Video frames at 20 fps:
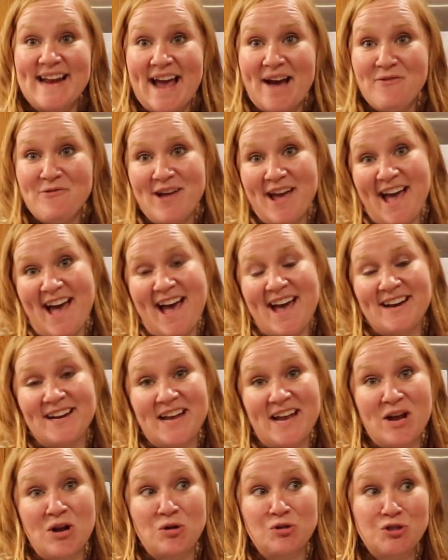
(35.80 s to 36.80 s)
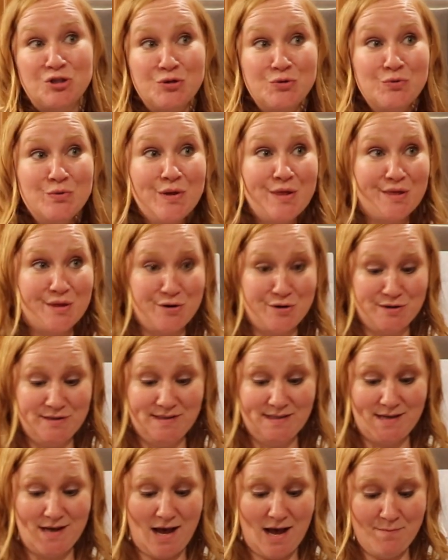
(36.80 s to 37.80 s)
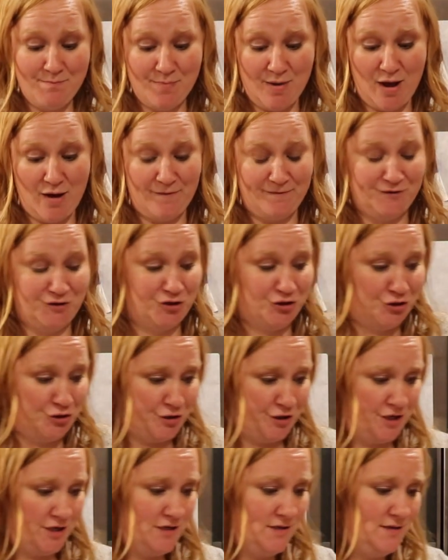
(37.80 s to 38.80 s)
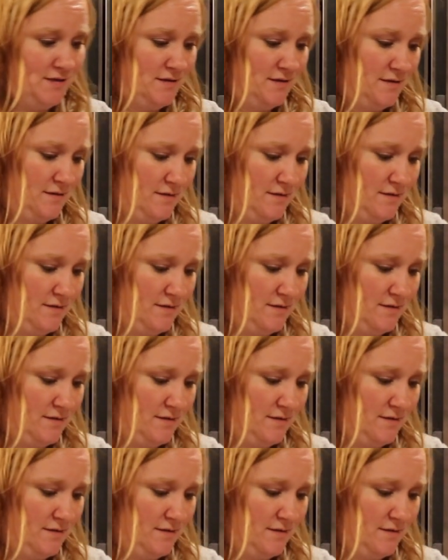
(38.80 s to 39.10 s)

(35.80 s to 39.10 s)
now add 2/3 cup of sugar.